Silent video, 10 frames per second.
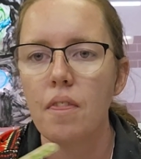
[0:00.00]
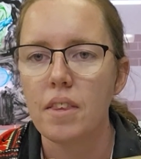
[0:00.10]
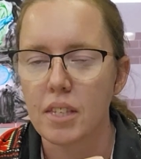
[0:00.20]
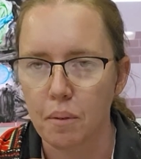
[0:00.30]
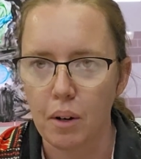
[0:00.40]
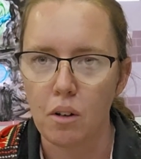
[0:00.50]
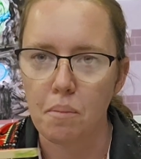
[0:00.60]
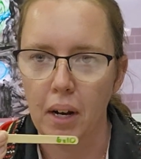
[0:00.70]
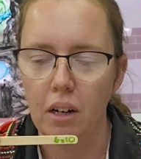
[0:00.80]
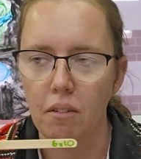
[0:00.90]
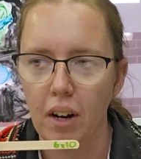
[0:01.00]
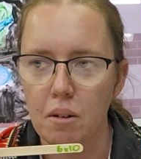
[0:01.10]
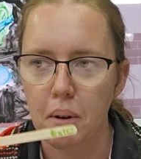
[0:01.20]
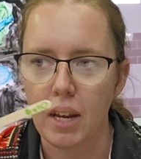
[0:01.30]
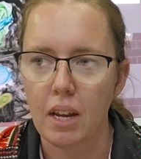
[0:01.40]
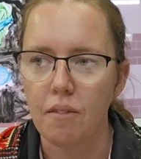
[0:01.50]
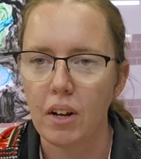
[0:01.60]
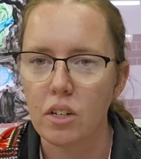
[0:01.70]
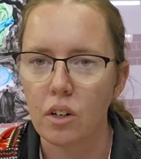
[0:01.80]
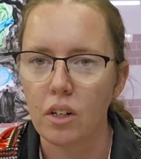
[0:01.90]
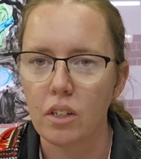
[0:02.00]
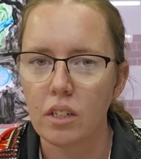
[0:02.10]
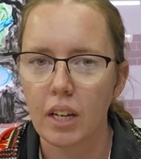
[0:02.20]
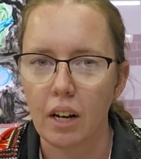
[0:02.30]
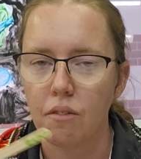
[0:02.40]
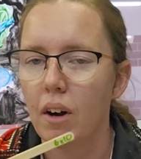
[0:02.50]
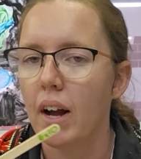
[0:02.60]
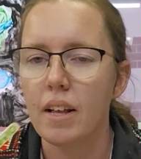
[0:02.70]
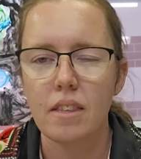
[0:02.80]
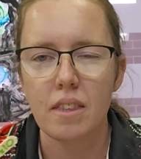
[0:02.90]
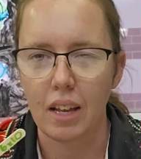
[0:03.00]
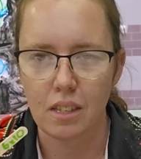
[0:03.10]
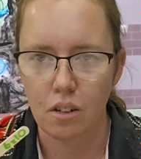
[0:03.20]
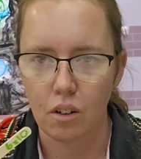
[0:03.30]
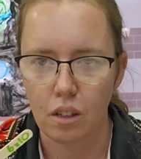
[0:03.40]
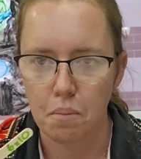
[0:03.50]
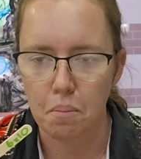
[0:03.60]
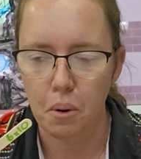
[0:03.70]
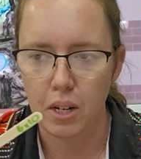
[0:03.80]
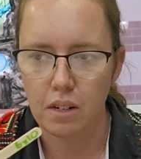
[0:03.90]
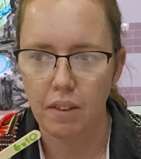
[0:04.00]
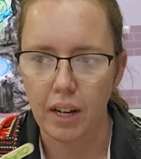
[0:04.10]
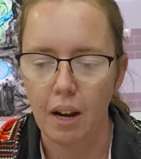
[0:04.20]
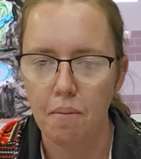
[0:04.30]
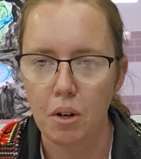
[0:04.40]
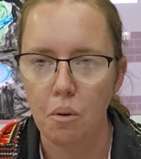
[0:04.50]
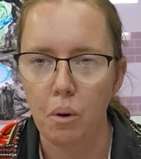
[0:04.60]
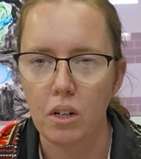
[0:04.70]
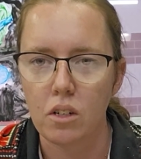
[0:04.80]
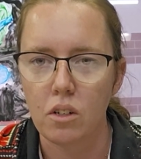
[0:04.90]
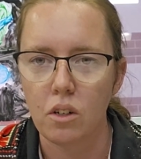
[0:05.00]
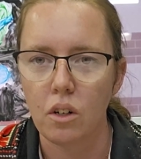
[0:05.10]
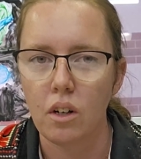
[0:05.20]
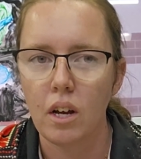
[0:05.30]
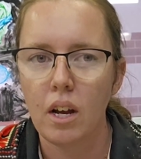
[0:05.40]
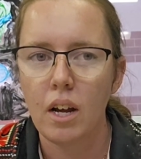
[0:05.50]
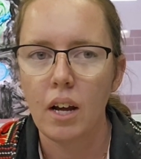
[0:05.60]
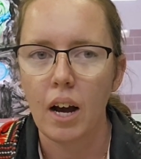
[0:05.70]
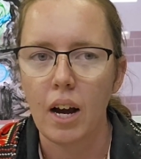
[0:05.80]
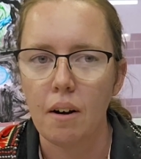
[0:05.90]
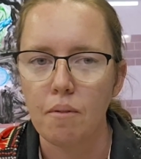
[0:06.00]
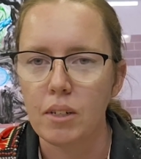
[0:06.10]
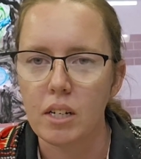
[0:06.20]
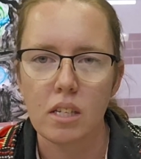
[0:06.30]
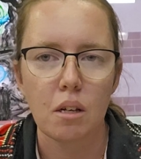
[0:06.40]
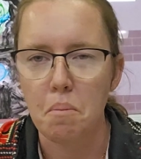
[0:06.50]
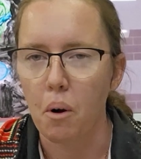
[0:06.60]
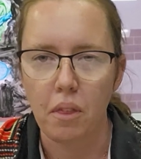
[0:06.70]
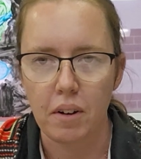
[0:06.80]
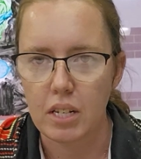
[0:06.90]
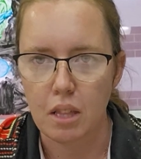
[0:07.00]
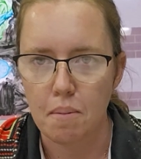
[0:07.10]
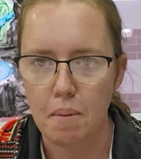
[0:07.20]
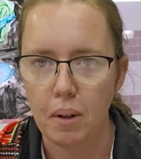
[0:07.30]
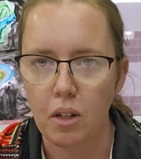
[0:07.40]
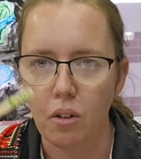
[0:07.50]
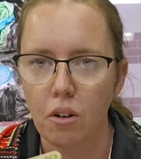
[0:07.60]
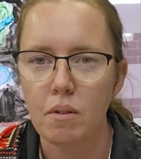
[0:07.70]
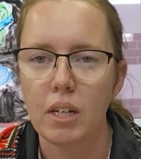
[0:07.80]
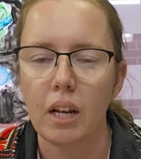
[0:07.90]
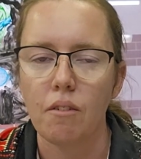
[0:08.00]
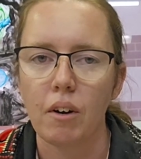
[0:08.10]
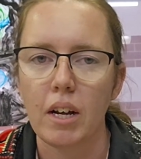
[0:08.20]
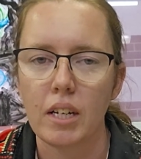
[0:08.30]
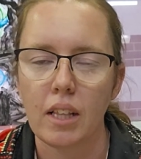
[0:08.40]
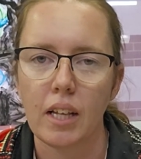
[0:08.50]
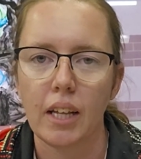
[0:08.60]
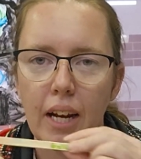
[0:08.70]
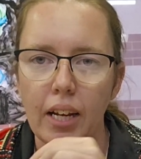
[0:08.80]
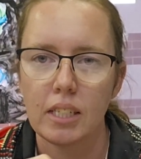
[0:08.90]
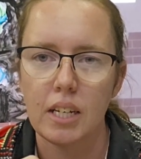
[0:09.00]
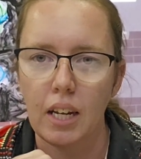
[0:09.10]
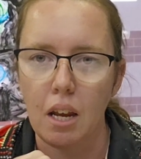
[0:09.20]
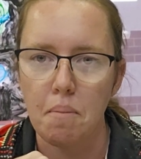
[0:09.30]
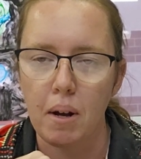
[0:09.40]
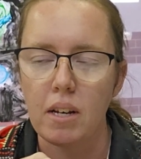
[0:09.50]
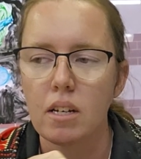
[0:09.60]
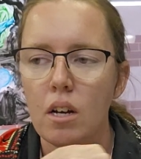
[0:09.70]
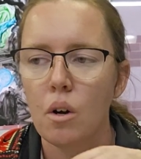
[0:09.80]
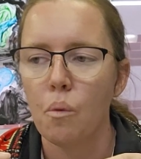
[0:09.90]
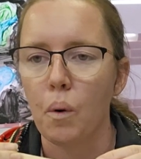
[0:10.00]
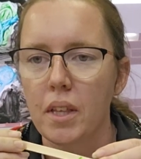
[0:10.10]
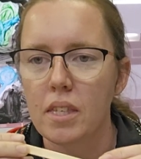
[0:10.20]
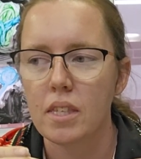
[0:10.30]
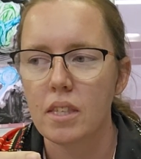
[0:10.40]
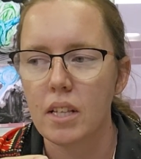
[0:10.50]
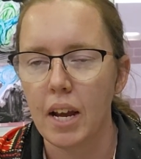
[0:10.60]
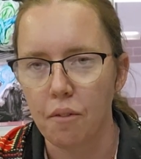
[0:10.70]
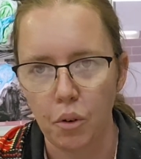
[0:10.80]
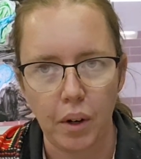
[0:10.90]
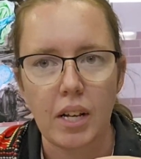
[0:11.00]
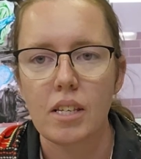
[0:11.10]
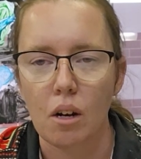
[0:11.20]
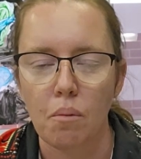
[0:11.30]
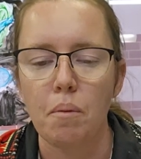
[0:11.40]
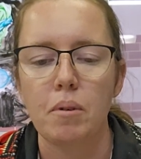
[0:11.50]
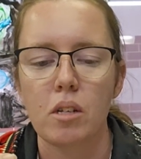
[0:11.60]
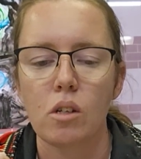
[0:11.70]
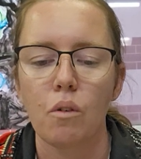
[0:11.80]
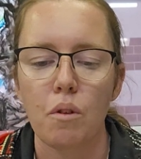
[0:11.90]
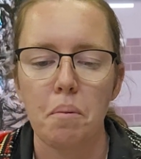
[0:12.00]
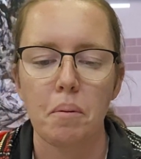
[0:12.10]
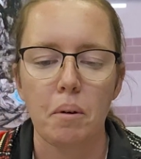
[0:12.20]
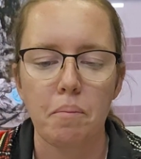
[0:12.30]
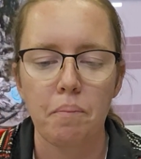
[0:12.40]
Someone else might correct me if I don't get it right. That's not the point of the game. You want to just support the rest of the people in your group to get it right, and then they get to keep it once everyone has helped them to solve the problem.